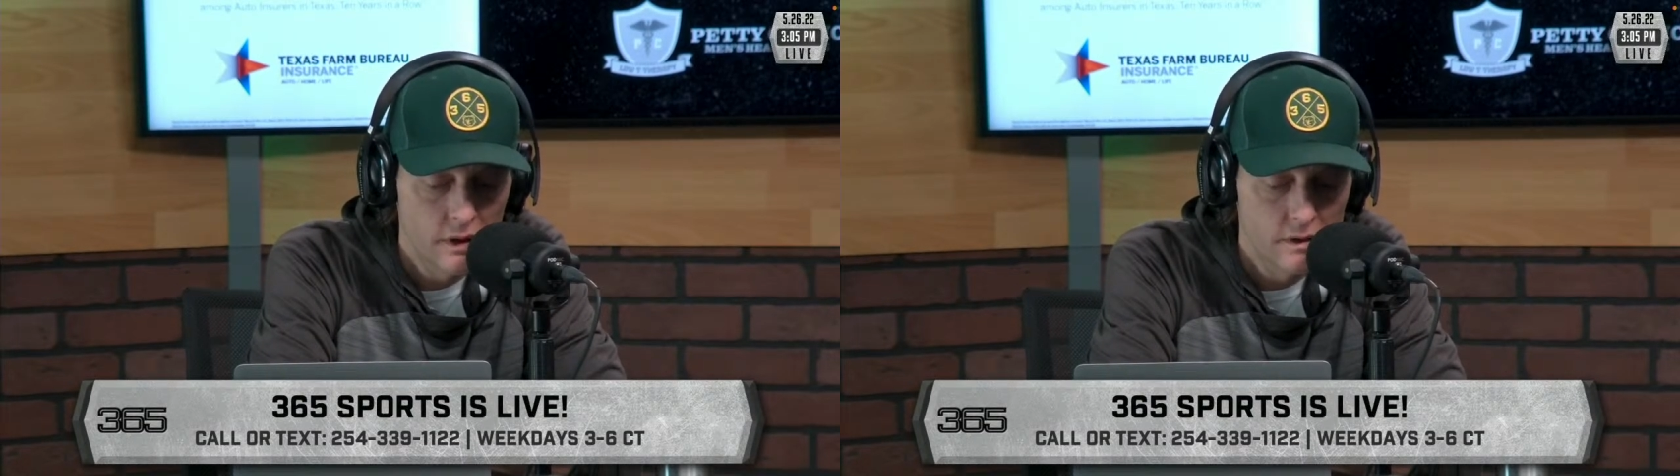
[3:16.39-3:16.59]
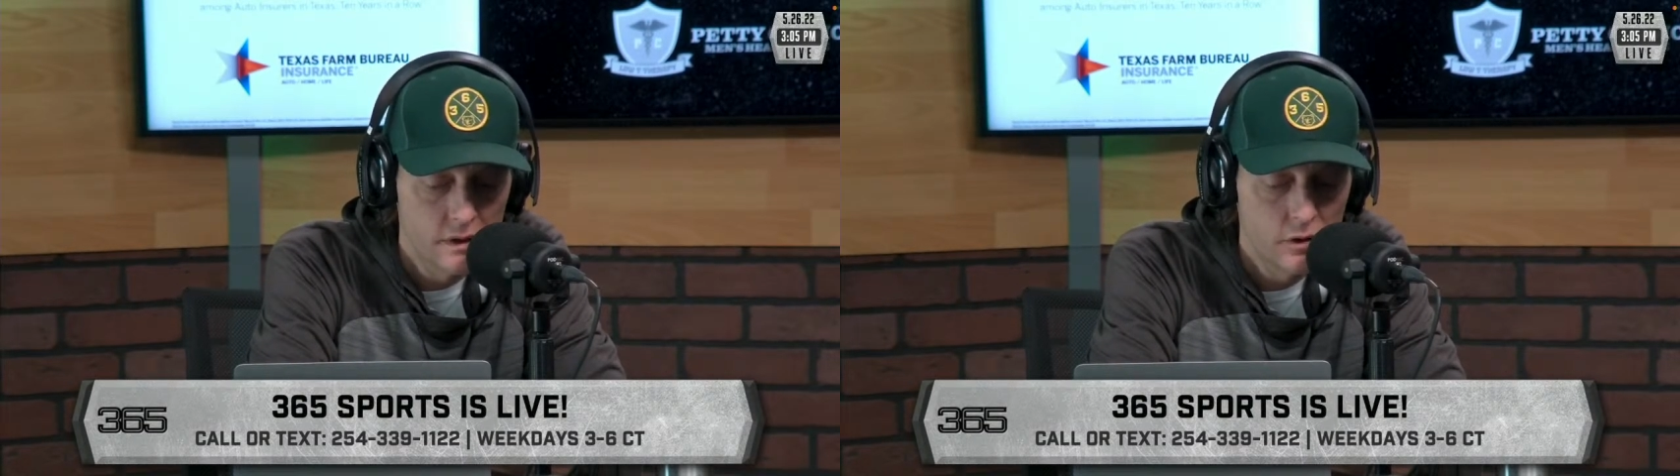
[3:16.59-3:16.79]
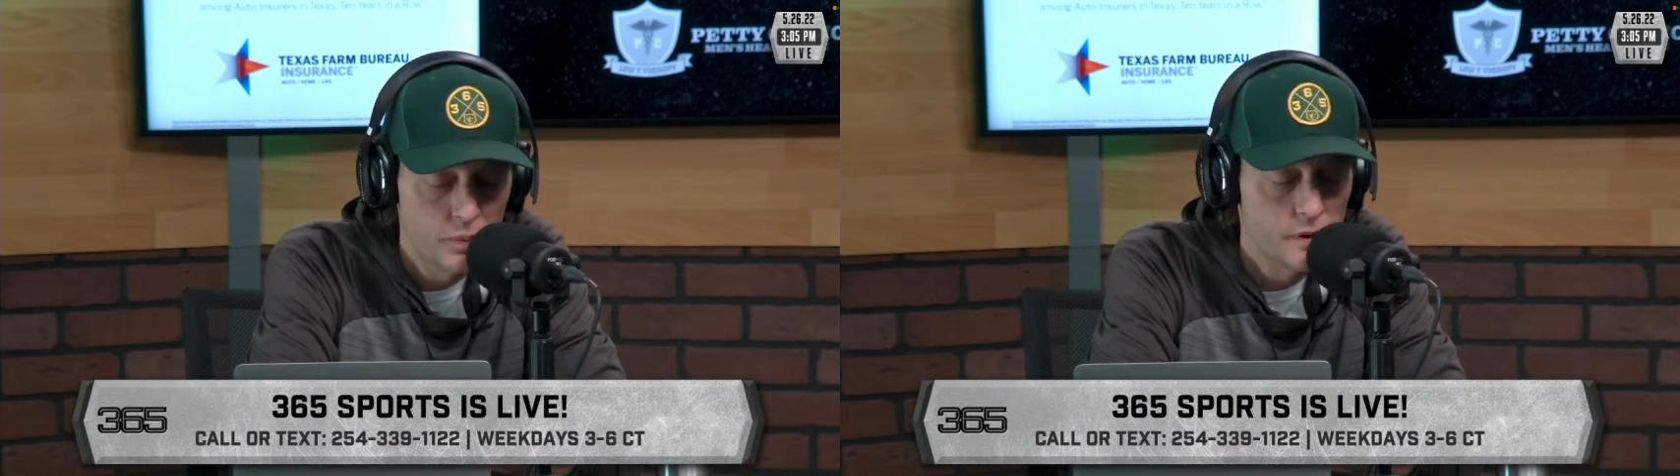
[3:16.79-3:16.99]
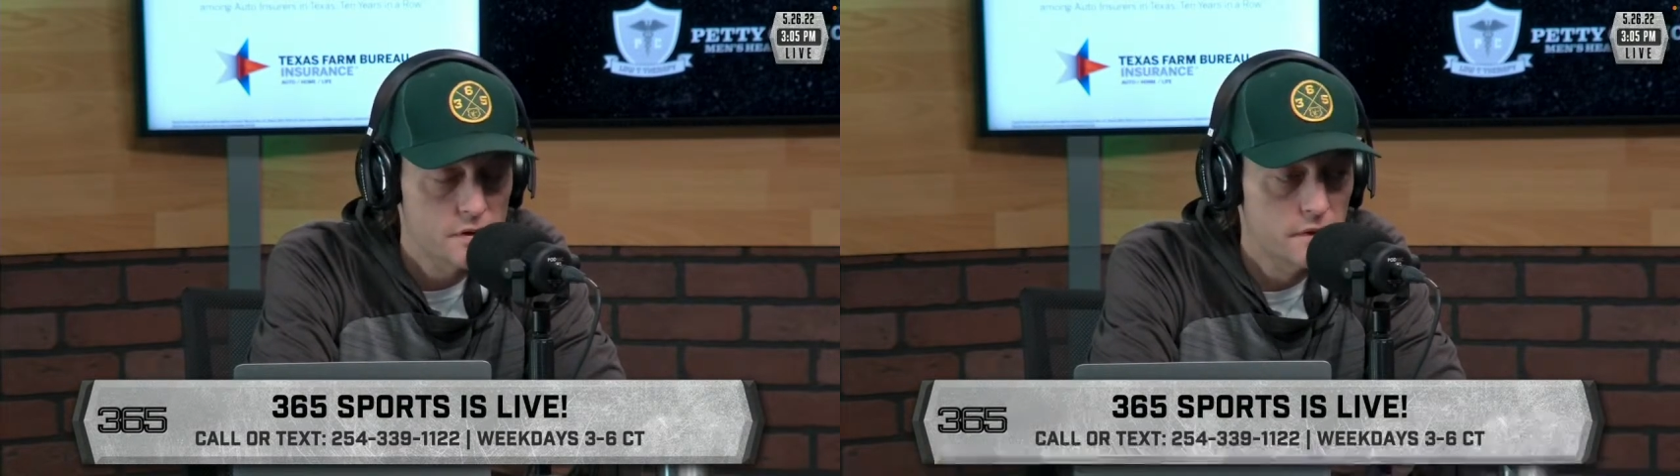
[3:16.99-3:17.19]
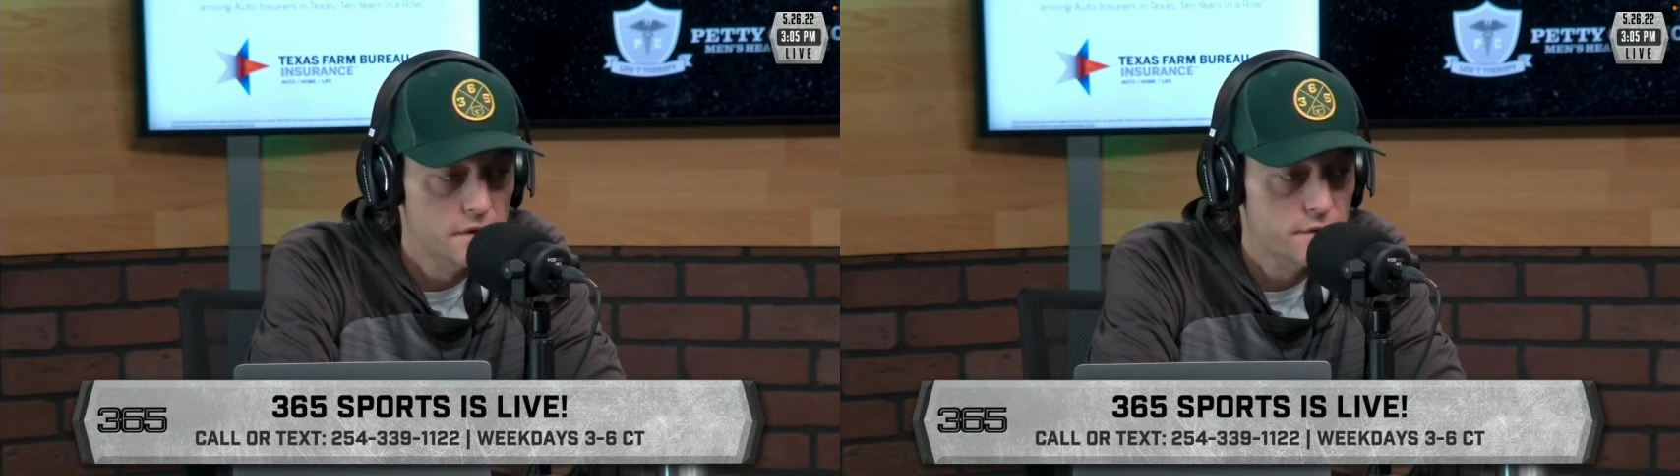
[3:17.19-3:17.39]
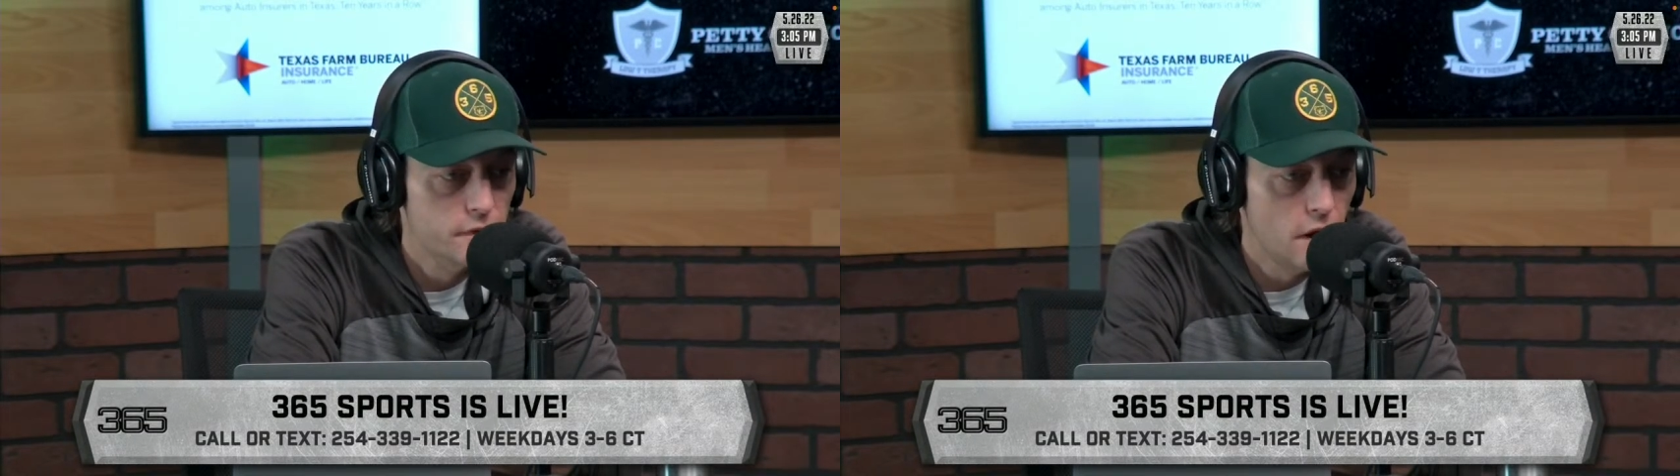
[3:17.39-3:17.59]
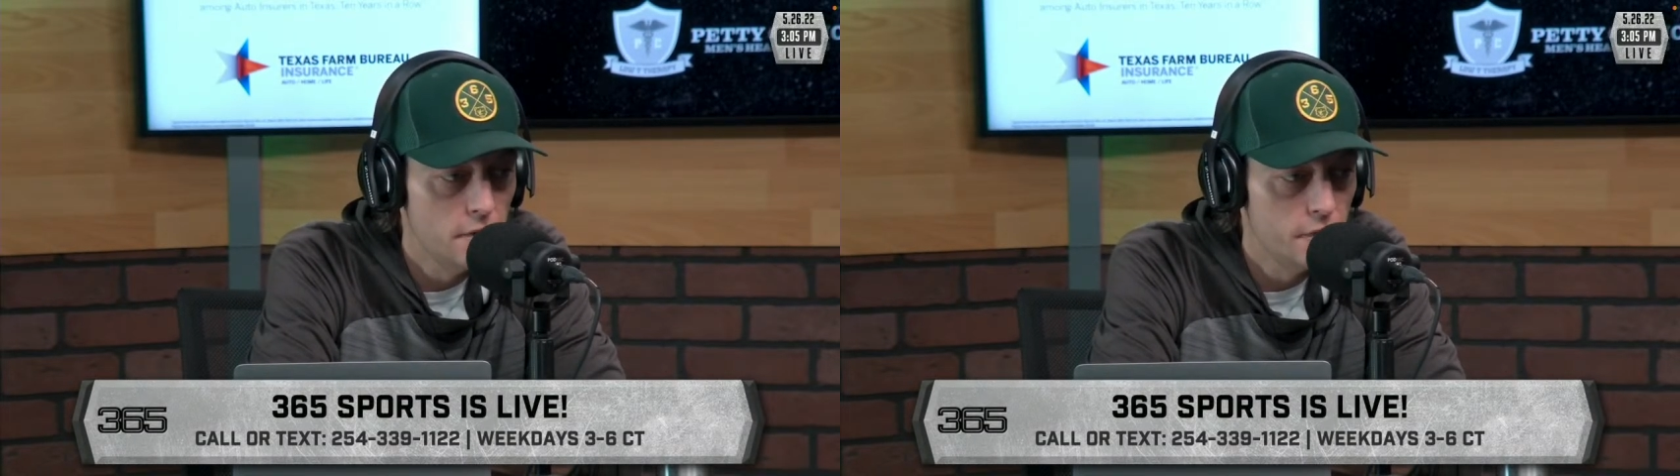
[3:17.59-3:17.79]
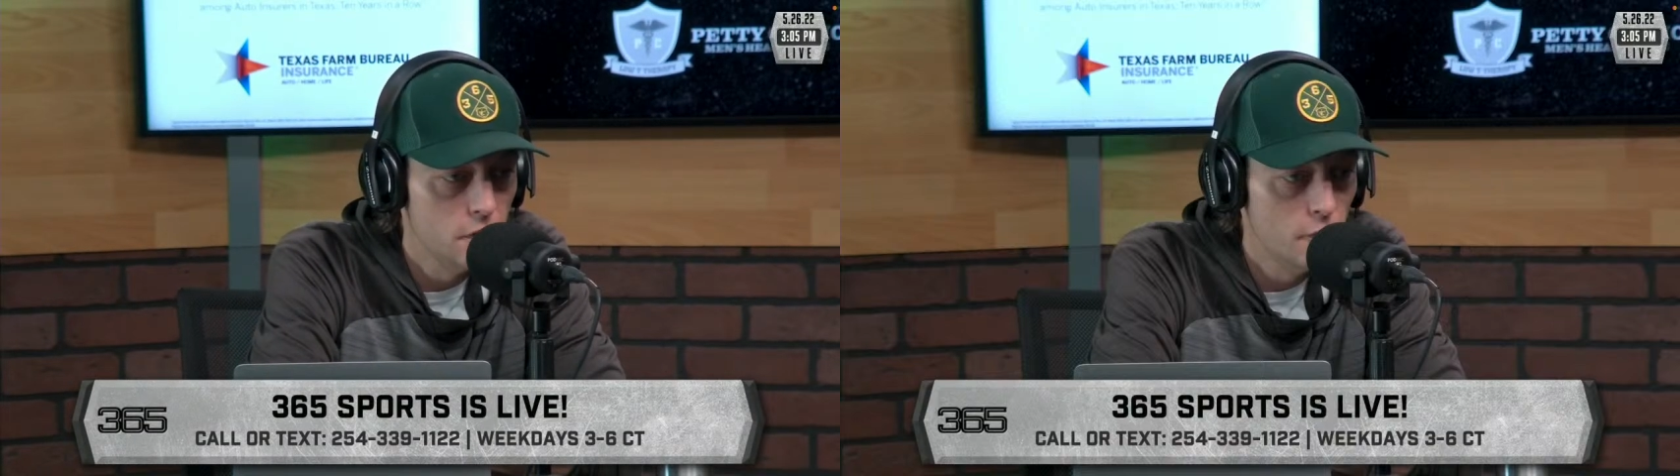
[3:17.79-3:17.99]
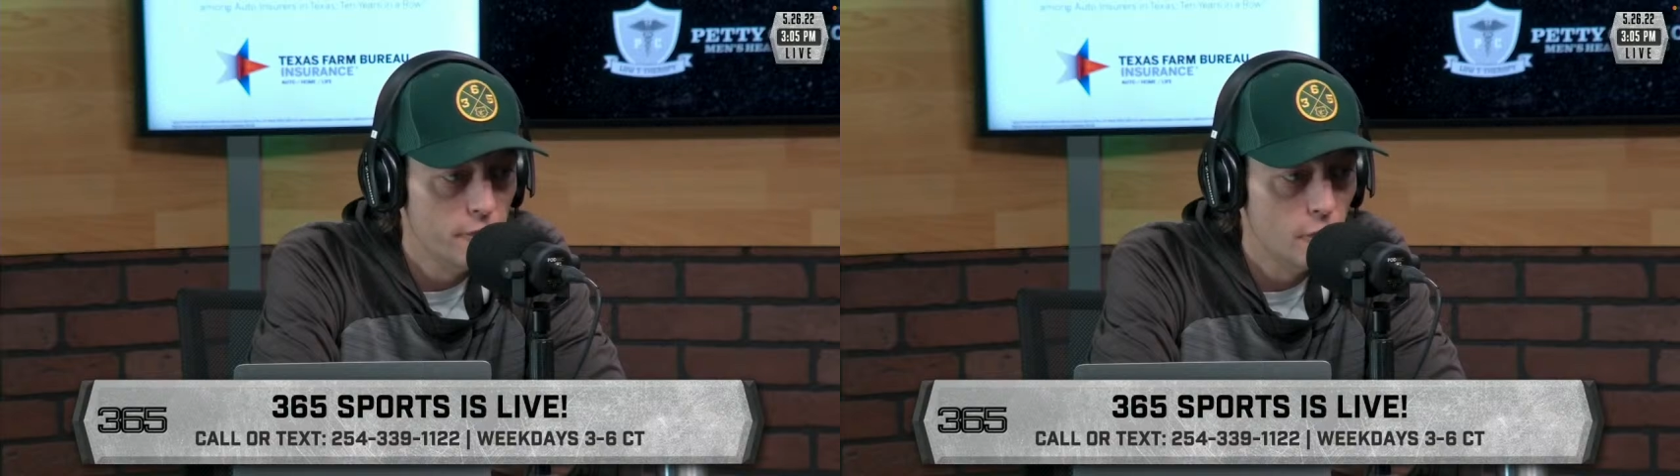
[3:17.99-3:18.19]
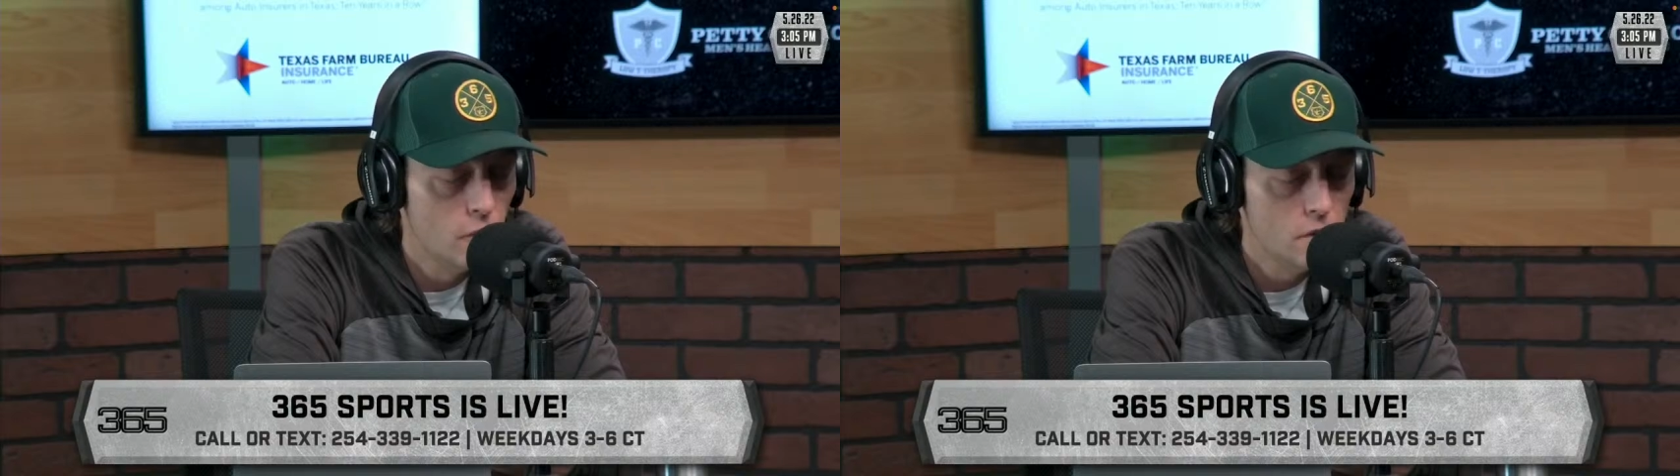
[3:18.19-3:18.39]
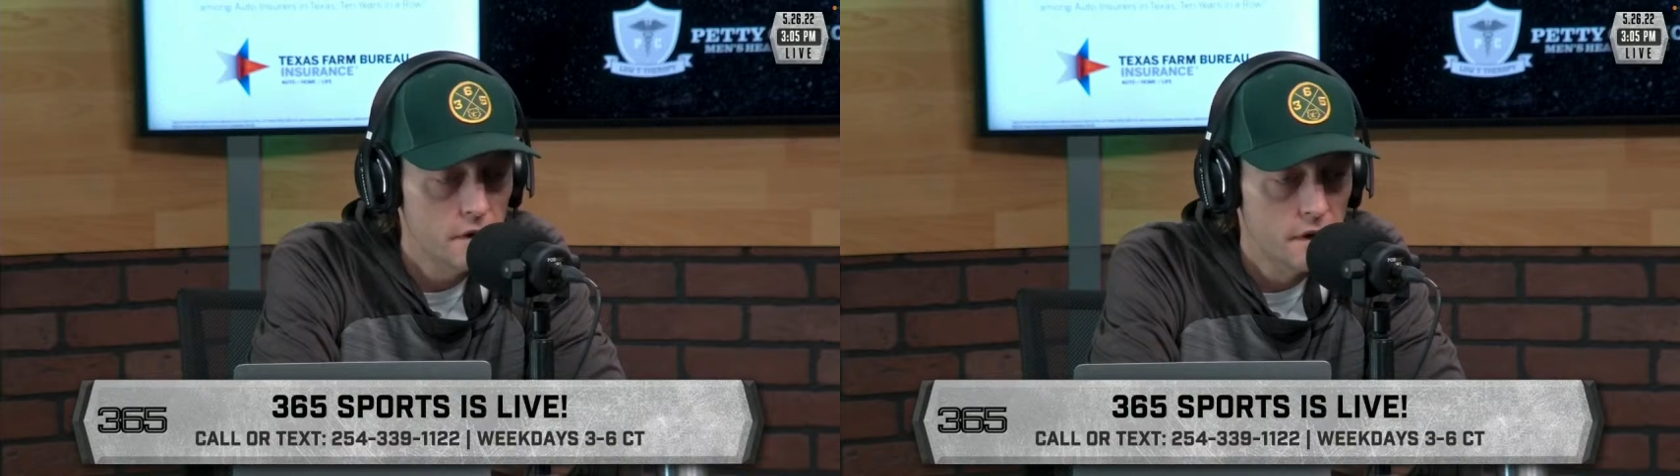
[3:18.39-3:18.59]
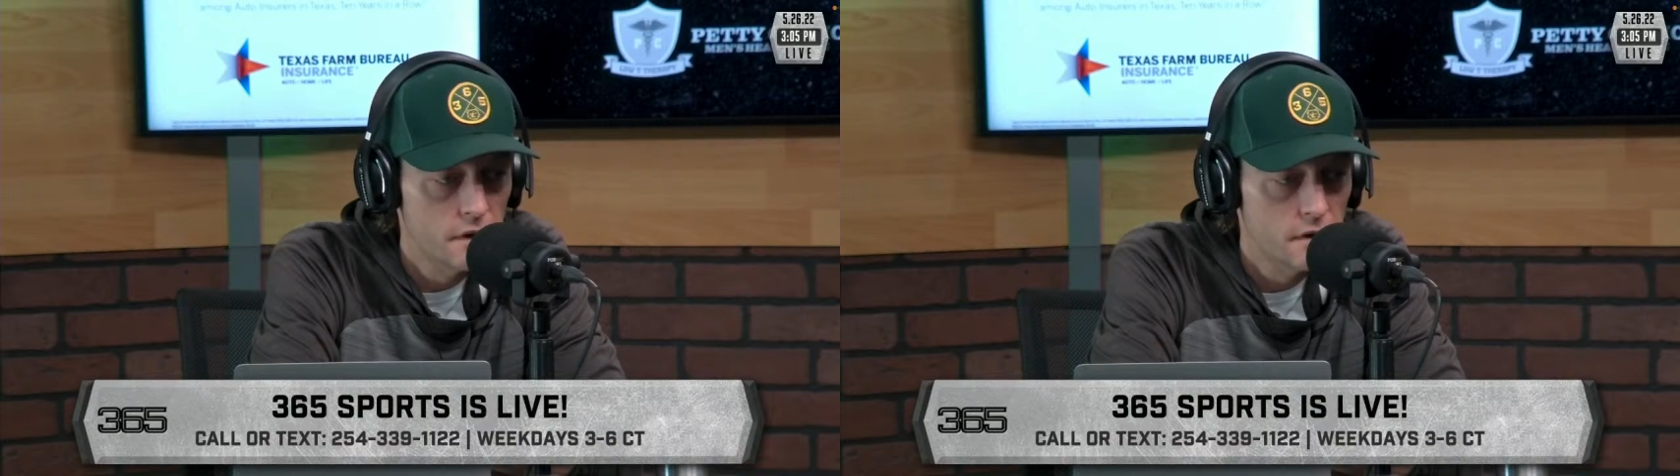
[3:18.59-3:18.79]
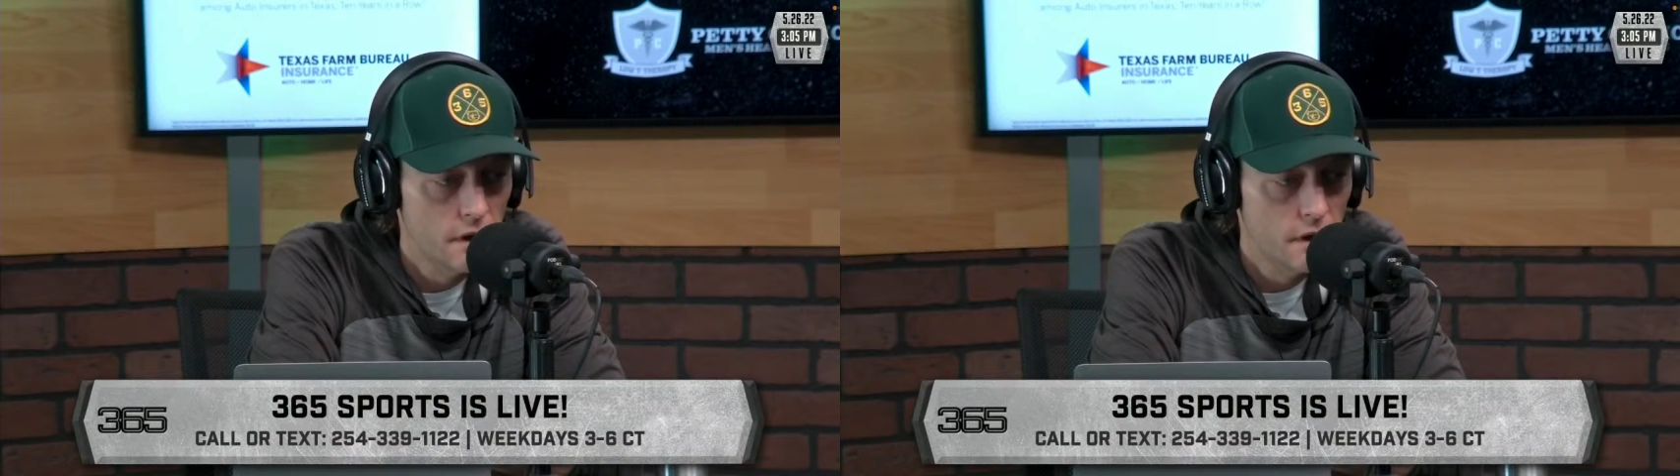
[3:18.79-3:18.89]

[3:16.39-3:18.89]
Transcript: continue pushing this envelope forward, and,